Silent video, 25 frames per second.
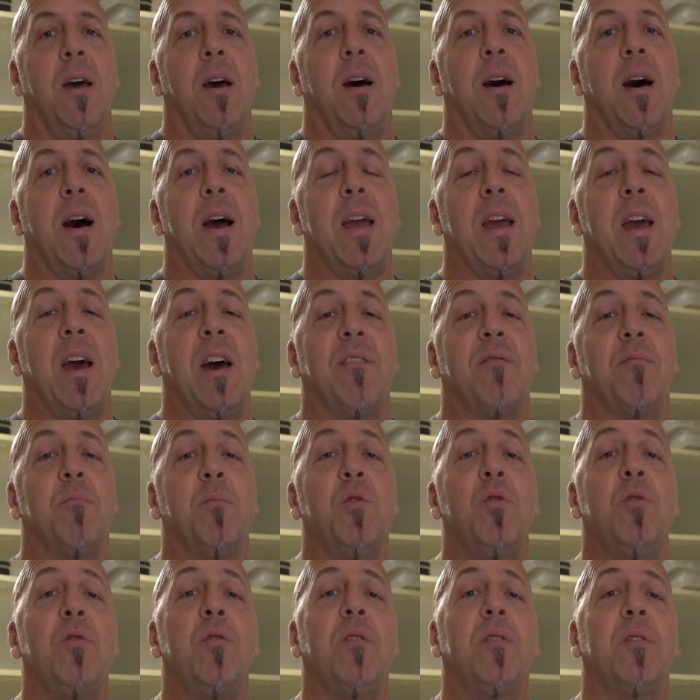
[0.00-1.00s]
I have
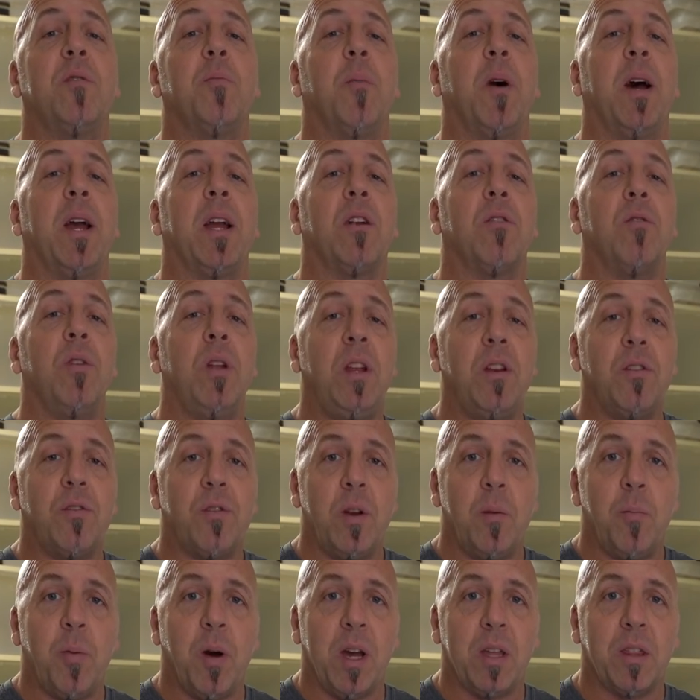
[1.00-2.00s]
moved my green
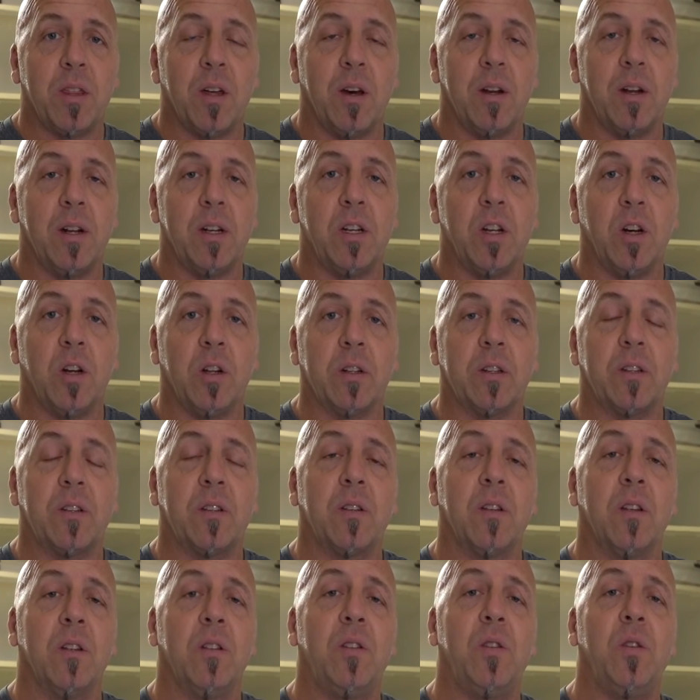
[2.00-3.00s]
tree python
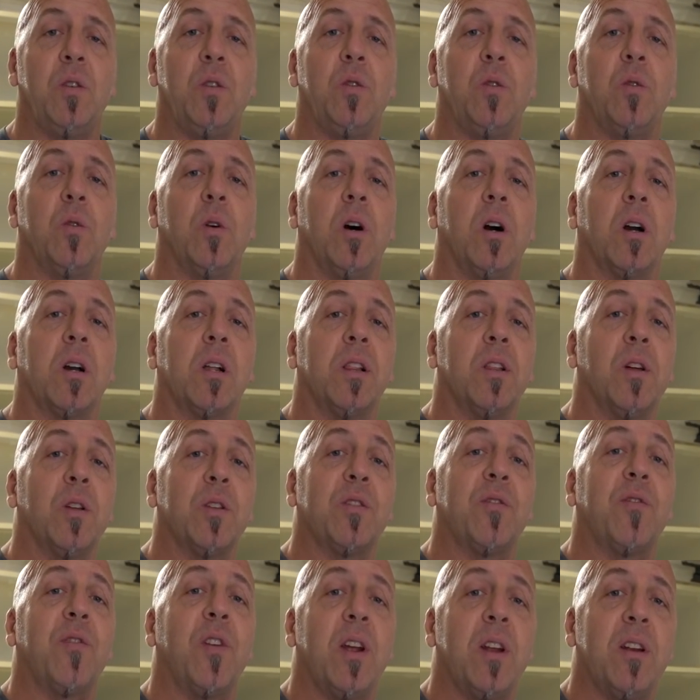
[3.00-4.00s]
adults to a
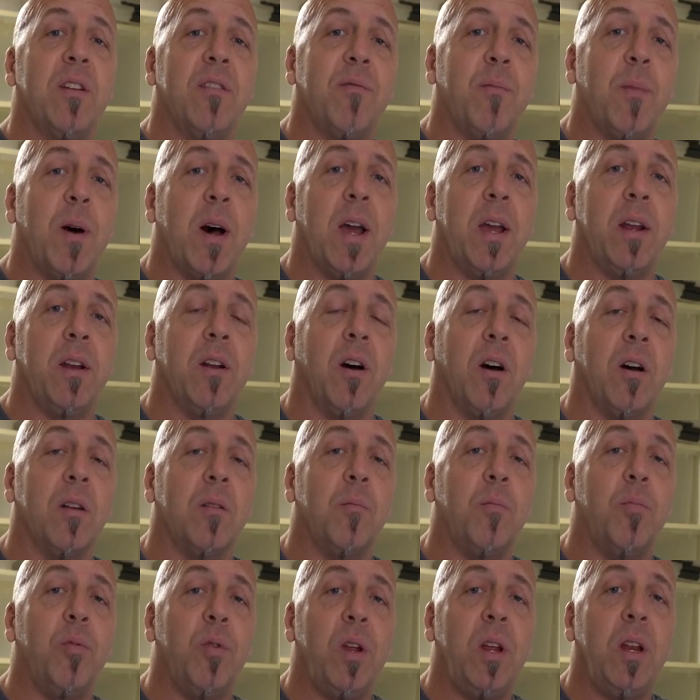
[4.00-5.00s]
close friend of mine
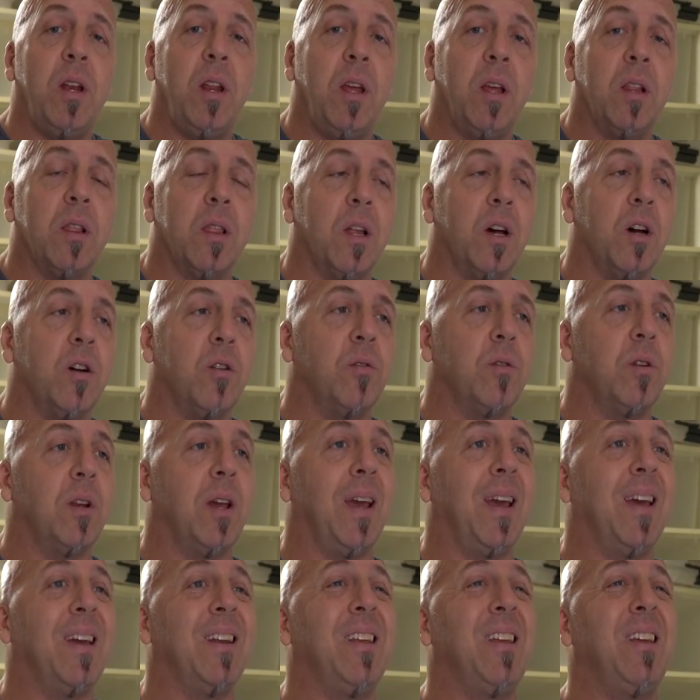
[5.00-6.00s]
on breeding loan,
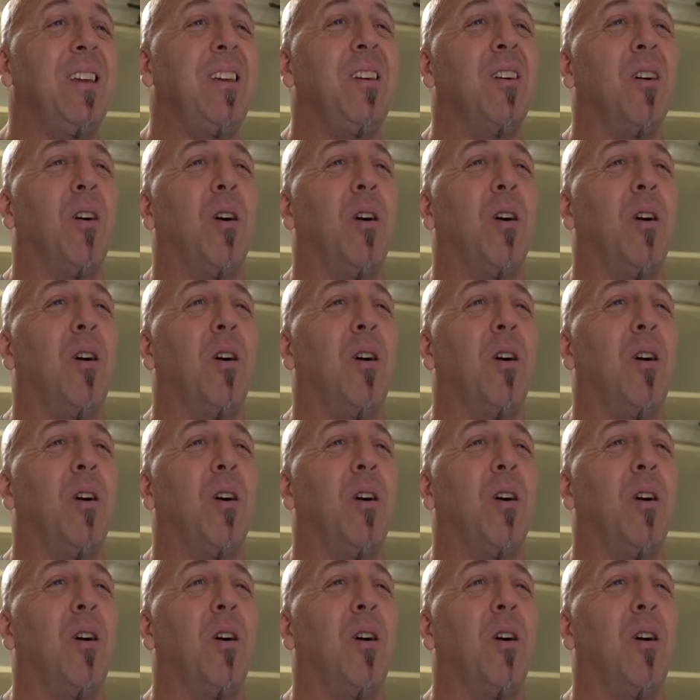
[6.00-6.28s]
and he